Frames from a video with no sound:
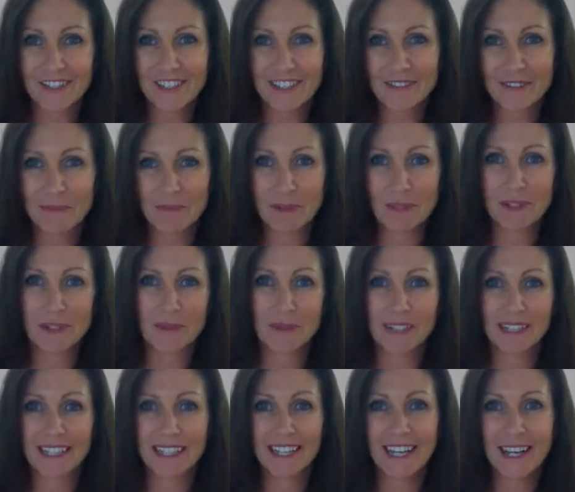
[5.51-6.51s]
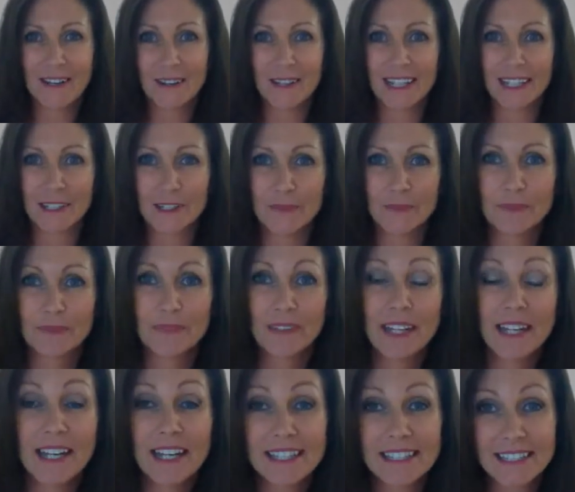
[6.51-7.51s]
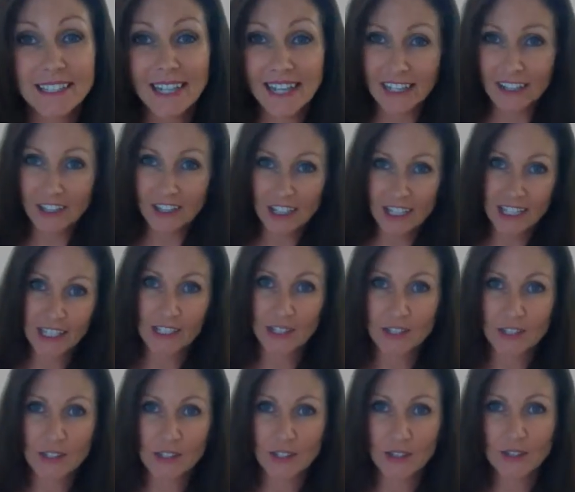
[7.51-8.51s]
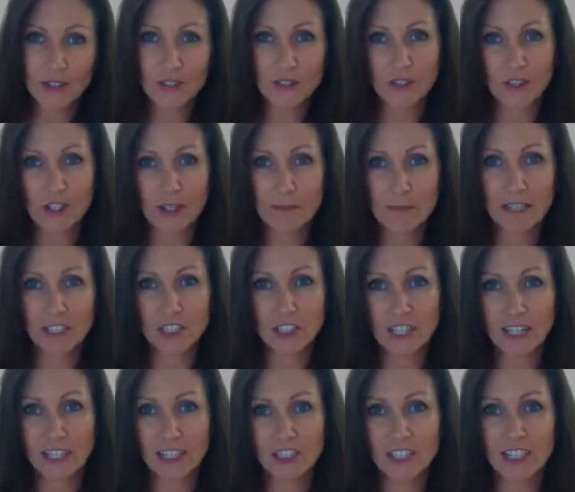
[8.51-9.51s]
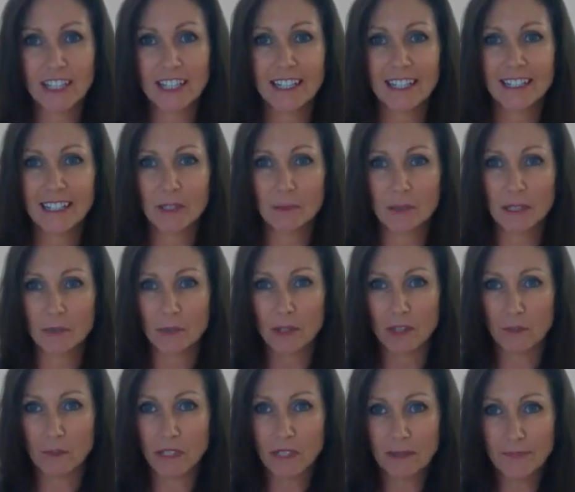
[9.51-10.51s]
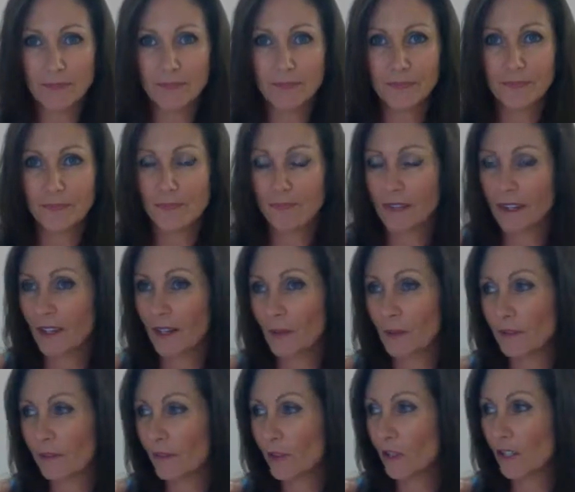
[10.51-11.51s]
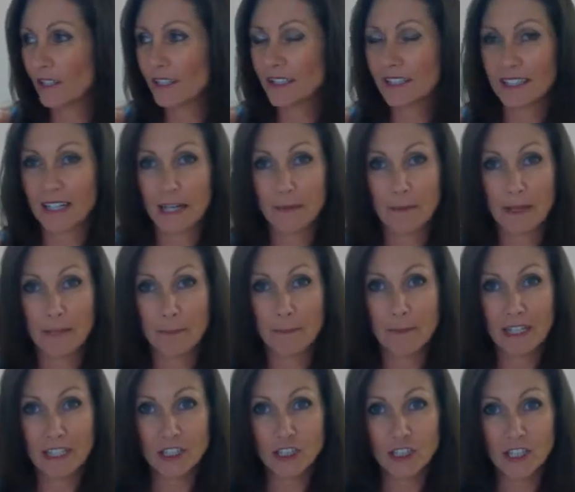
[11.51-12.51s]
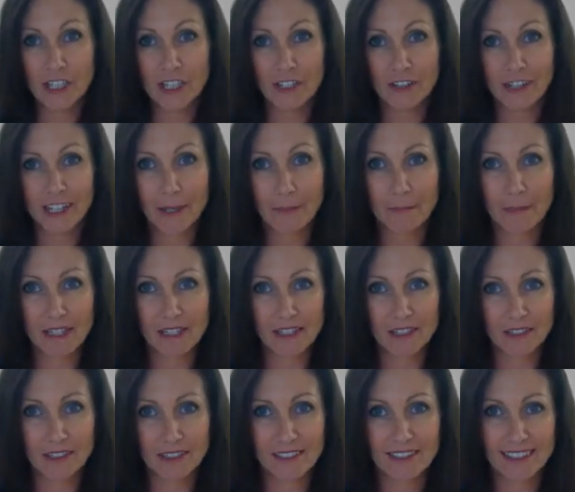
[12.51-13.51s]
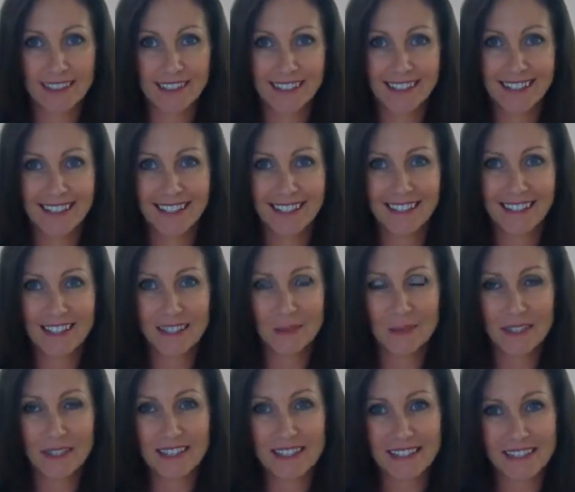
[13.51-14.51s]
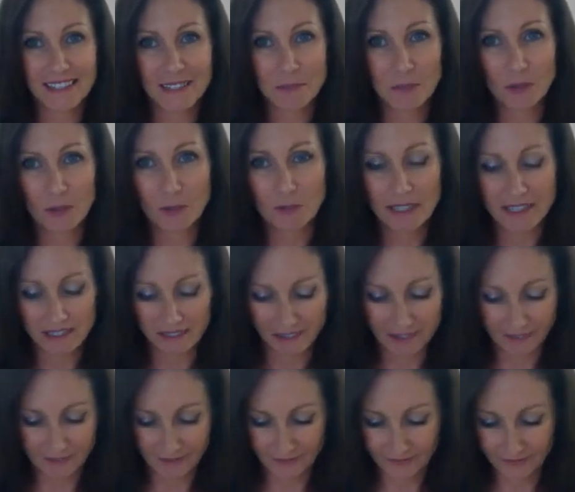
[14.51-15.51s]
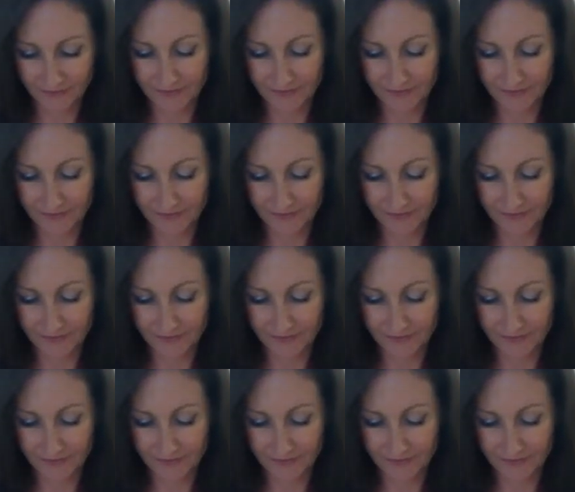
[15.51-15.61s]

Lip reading: Chris from Bod Squad here, how are you? Today I'd like you to use your imagination a little bit with me. We've got some imaginary muscles. This one's a small muscle,